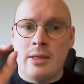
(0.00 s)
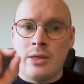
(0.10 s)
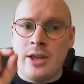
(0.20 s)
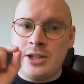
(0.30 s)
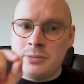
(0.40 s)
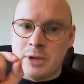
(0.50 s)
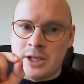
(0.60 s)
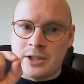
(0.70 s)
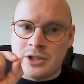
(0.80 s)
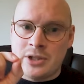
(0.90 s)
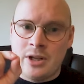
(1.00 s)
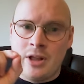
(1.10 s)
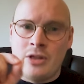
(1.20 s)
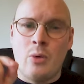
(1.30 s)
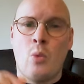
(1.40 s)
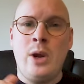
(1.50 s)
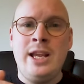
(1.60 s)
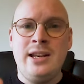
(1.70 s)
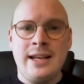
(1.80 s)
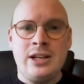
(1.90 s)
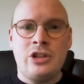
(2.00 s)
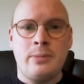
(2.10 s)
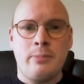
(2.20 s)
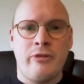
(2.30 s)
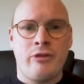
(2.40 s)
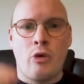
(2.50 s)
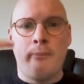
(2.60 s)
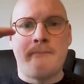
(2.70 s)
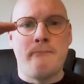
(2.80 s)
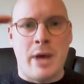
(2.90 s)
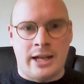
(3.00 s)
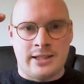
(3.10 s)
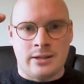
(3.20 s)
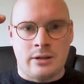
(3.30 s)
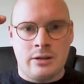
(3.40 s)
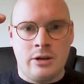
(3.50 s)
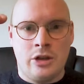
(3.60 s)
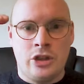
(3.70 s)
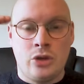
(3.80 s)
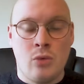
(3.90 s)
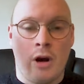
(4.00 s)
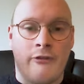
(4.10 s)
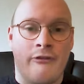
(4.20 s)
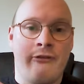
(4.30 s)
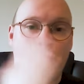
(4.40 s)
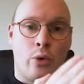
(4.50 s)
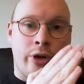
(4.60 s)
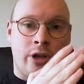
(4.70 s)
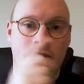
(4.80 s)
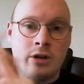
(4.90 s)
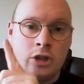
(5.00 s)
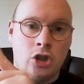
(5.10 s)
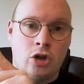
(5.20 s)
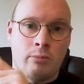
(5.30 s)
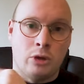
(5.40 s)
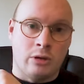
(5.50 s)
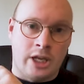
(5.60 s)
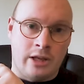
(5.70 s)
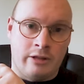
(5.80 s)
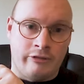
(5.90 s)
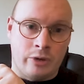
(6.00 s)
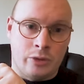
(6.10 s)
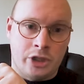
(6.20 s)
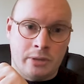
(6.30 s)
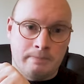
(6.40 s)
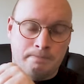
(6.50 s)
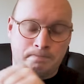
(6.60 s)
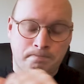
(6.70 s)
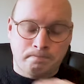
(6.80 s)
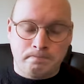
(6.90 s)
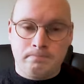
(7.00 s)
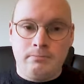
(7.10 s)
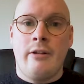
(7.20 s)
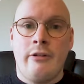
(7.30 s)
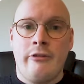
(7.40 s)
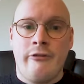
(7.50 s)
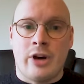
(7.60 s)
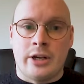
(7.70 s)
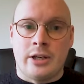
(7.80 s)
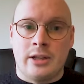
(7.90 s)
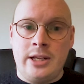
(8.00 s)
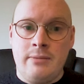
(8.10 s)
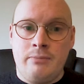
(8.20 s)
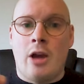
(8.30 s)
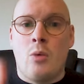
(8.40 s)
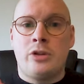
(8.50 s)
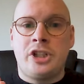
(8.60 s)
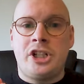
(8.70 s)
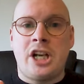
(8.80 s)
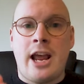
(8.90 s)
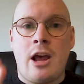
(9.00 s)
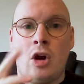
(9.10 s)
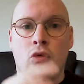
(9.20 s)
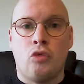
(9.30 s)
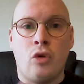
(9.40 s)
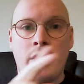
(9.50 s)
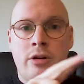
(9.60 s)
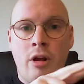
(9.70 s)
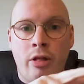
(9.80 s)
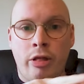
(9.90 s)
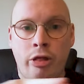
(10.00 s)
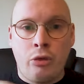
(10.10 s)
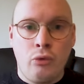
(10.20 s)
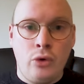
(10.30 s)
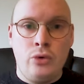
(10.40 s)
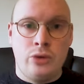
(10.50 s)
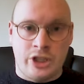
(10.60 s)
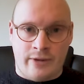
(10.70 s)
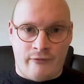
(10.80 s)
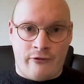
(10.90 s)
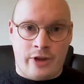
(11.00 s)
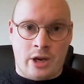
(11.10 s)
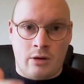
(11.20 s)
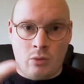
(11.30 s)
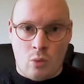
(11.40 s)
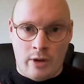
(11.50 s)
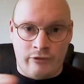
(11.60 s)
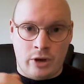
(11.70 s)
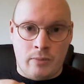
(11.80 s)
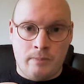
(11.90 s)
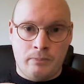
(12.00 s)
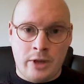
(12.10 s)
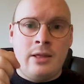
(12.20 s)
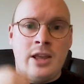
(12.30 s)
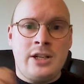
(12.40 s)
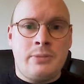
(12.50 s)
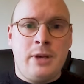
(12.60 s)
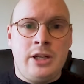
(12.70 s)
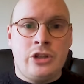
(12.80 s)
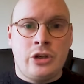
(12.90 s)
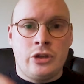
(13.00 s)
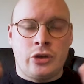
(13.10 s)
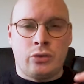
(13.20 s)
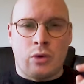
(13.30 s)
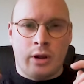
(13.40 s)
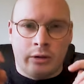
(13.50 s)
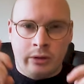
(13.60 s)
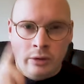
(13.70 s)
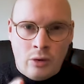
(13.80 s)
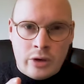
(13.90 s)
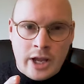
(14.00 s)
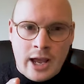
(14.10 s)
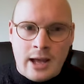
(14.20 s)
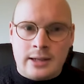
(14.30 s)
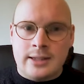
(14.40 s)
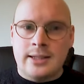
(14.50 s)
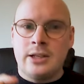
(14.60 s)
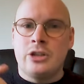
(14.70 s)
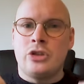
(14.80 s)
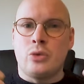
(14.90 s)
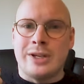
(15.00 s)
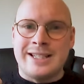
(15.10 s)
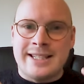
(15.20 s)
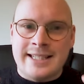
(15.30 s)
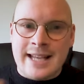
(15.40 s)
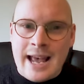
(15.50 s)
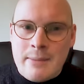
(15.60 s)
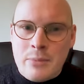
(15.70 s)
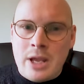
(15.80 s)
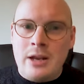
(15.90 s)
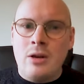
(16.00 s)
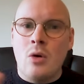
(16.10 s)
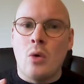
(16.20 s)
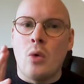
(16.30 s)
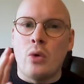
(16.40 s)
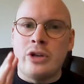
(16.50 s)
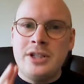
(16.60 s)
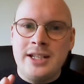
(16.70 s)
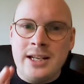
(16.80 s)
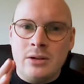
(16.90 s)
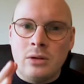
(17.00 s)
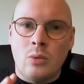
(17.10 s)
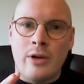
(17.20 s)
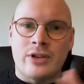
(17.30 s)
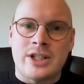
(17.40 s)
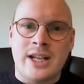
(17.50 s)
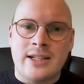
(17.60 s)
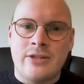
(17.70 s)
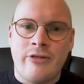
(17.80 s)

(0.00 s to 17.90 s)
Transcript: This means that we need to perform better to avoid trouble in the future. Finally, I want to share run through something with you. This means to look at, to examine, or deal with a set of